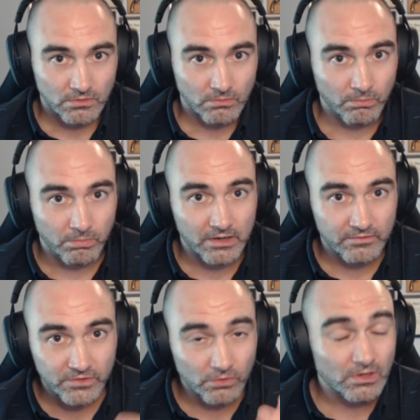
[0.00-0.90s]
But
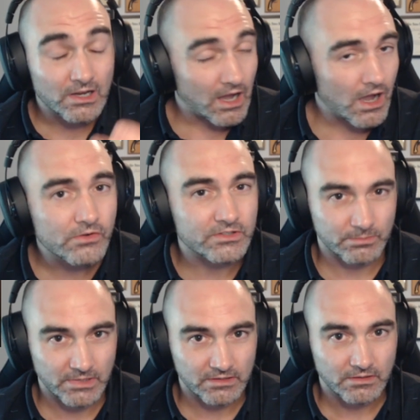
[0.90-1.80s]
if you're a
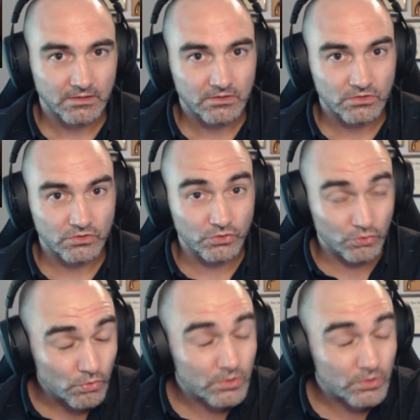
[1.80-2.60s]
congressman, you